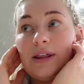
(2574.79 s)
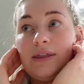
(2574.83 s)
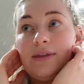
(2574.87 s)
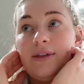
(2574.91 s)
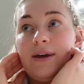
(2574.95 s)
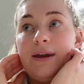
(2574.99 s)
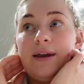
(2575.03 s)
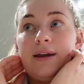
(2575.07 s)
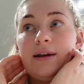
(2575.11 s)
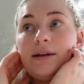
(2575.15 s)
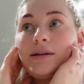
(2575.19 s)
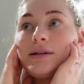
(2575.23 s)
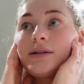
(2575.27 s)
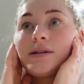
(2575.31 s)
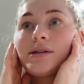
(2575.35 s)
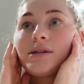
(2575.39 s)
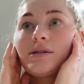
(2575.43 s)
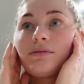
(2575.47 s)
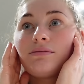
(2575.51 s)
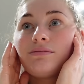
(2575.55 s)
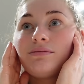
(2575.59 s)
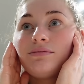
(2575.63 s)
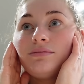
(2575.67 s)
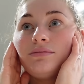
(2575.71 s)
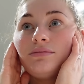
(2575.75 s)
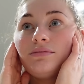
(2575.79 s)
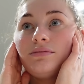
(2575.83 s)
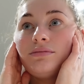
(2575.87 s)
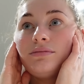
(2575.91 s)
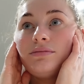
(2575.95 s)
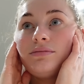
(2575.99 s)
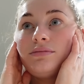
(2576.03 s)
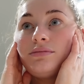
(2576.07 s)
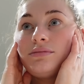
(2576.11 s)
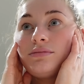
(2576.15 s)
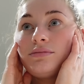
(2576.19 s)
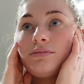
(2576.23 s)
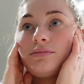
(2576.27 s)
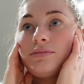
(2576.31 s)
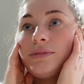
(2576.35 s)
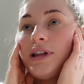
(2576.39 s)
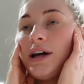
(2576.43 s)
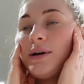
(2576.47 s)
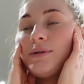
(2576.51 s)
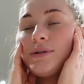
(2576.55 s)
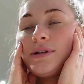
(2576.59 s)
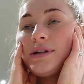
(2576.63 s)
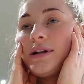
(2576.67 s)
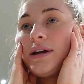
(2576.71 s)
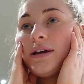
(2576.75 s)
things.
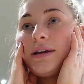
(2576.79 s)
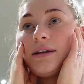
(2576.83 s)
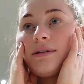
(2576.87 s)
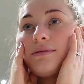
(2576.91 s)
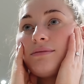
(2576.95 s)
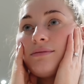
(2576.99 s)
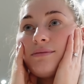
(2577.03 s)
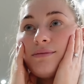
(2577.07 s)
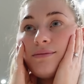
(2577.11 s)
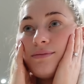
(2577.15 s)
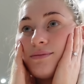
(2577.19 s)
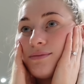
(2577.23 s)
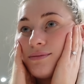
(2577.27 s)
That was like